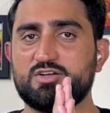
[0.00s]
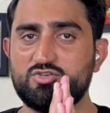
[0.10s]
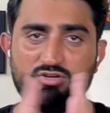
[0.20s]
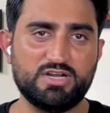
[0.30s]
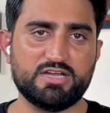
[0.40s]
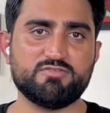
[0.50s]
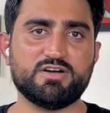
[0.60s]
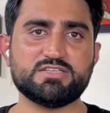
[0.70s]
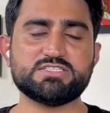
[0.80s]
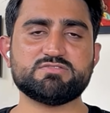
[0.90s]
good luck
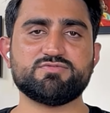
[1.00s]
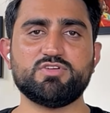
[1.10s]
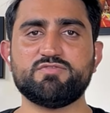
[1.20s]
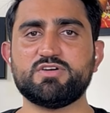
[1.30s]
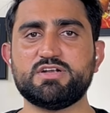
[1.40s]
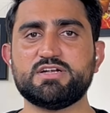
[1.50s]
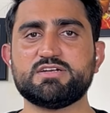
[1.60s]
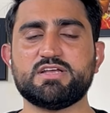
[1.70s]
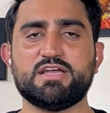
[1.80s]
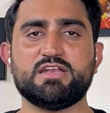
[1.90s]
for this fully funded
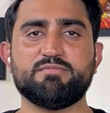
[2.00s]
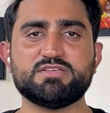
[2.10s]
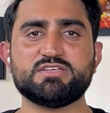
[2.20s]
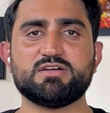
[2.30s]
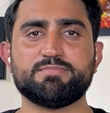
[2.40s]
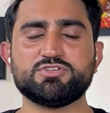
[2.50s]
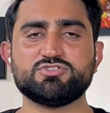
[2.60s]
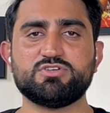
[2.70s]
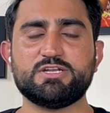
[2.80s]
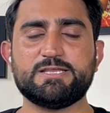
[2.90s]
and amazing
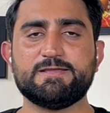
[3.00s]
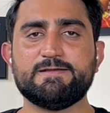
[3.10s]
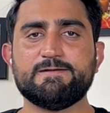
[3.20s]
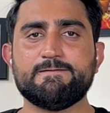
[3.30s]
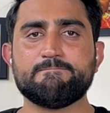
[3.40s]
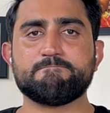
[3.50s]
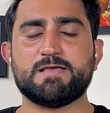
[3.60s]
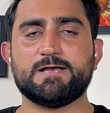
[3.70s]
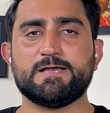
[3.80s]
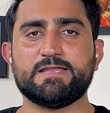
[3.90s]
opportunity
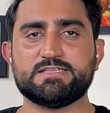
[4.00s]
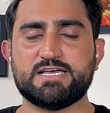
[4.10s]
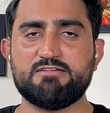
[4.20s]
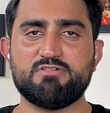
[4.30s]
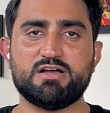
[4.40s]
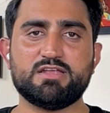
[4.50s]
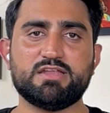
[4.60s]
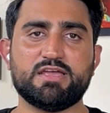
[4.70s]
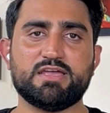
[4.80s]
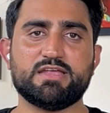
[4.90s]
in Taiwan,
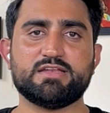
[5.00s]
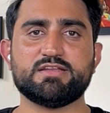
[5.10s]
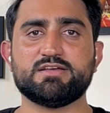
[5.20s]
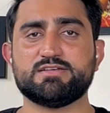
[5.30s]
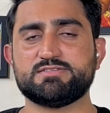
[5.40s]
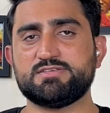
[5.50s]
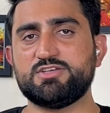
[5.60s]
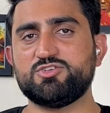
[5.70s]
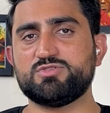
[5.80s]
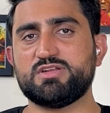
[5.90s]
and see
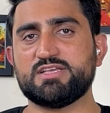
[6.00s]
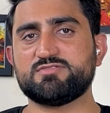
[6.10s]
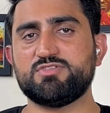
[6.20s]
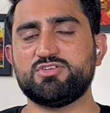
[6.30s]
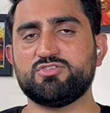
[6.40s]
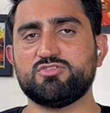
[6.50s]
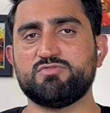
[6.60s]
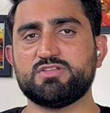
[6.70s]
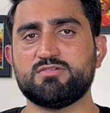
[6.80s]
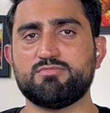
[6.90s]
you in the next video
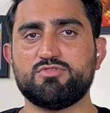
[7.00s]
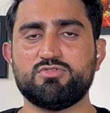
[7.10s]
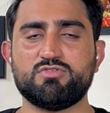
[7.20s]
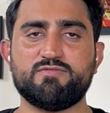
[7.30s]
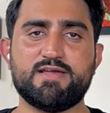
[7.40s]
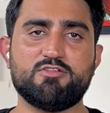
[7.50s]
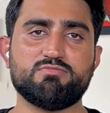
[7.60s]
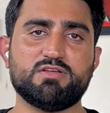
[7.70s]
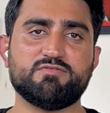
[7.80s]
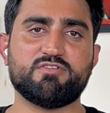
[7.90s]
with a more
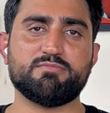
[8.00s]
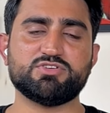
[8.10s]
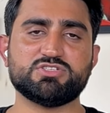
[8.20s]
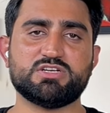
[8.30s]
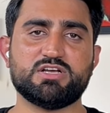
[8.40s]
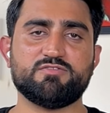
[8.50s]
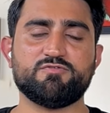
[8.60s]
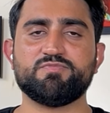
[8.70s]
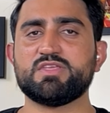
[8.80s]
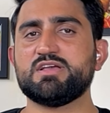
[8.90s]
valuable information of
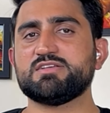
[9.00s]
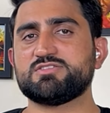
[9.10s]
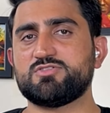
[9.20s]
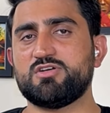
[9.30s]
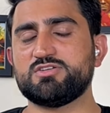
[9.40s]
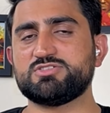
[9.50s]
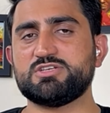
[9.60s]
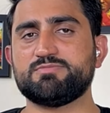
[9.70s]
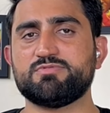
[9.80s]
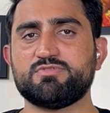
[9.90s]

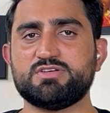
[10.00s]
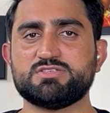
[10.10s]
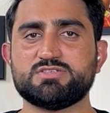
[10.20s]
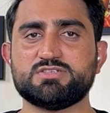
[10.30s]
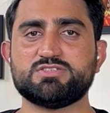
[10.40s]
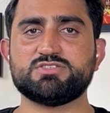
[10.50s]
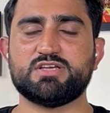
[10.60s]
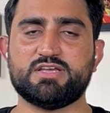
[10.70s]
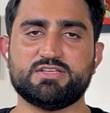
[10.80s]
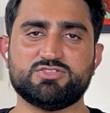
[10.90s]
scholarship, research,
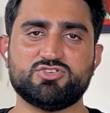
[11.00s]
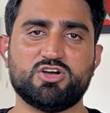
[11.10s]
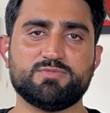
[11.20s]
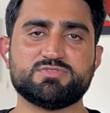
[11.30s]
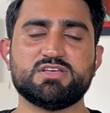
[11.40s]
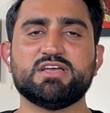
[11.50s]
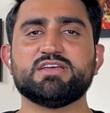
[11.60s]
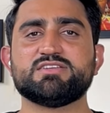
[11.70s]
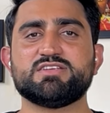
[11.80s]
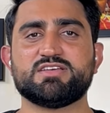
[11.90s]
and jobs.
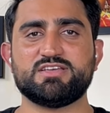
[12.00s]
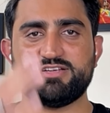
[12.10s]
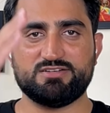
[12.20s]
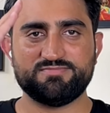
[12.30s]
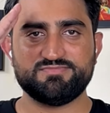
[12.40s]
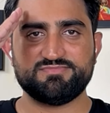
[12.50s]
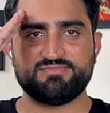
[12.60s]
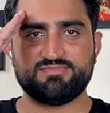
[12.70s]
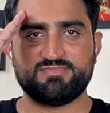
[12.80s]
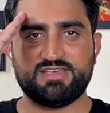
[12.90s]
Take care.
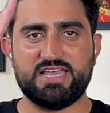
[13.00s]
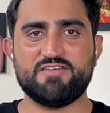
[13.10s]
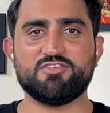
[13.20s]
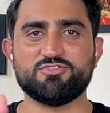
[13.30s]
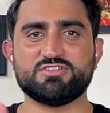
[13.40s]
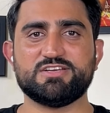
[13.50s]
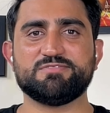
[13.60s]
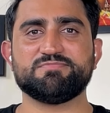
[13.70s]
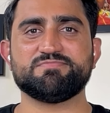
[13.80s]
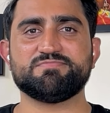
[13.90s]
Have a good day.